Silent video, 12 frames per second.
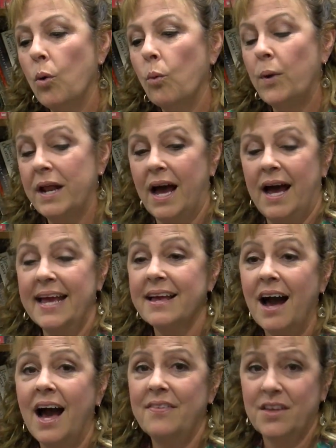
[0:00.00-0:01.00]
when I
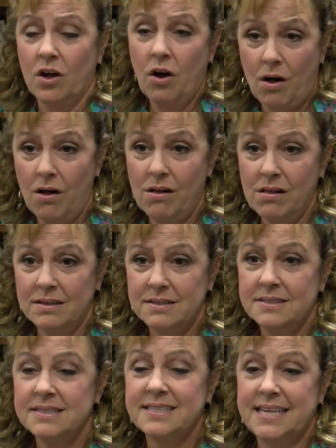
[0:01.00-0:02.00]
got the call
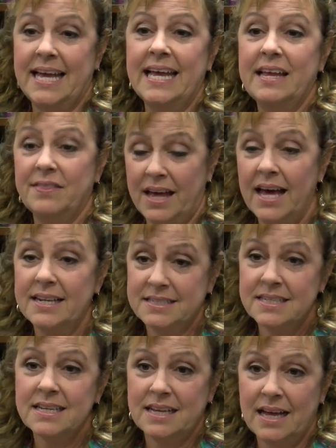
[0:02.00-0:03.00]
saying that
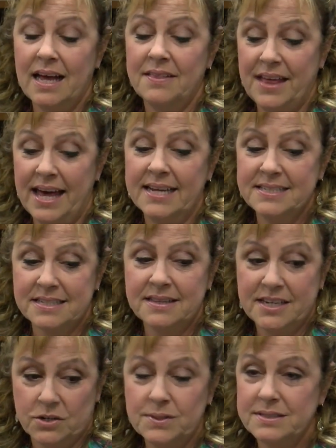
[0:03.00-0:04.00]
that
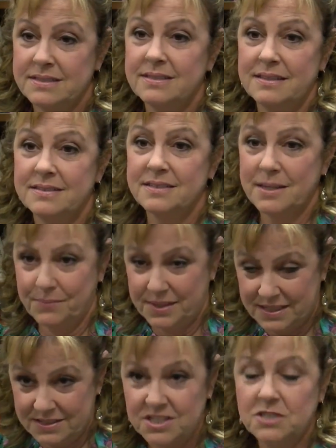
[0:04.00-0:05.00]
there was
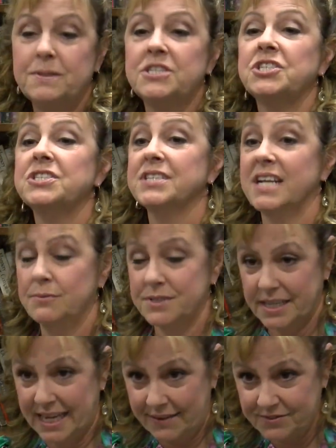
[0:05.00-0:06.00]
something suspicious and I was
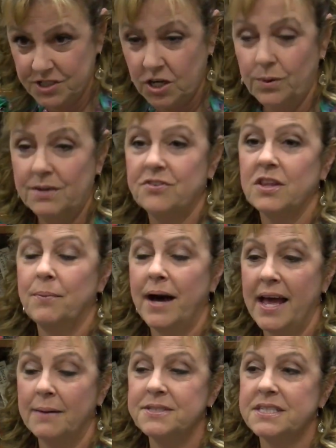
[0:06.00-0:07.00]
going to have to go in for the
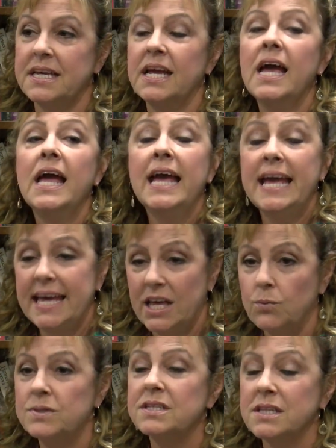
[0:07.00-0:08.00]
biopsy,
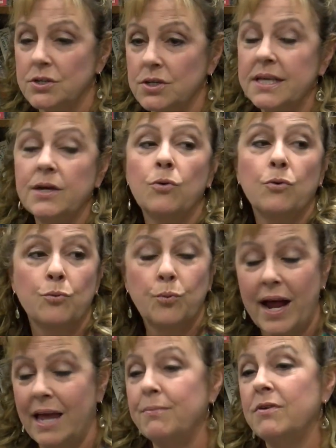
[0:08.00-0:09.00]
it was literally
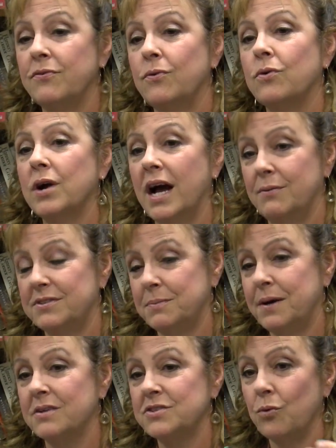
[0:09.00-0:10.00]
right before I was
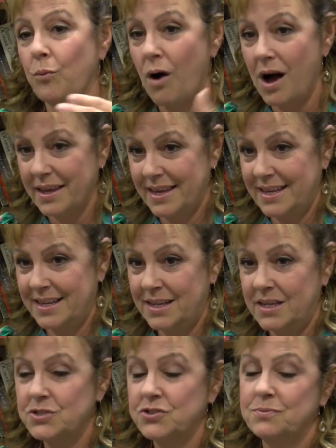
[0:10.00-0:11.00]
about to walk in
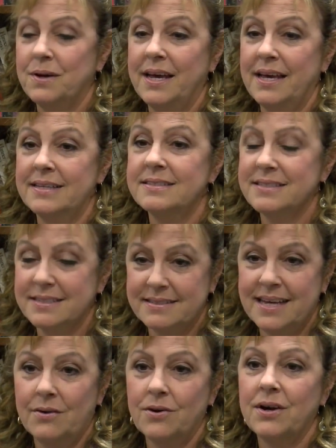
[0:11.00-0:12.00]
to my sixth
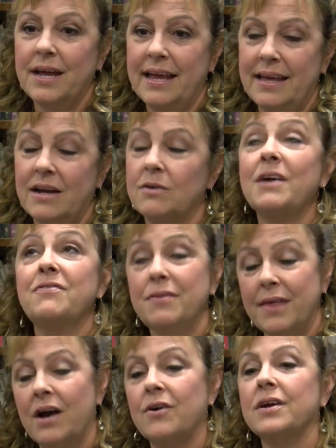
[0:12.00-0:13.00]
hour or my fifth
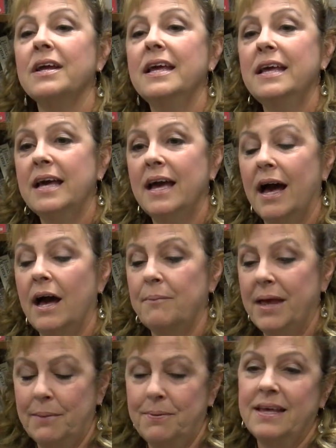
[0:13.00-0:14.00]
hour um,
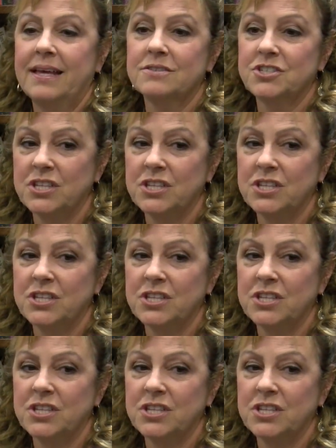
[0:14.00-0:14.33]
AP English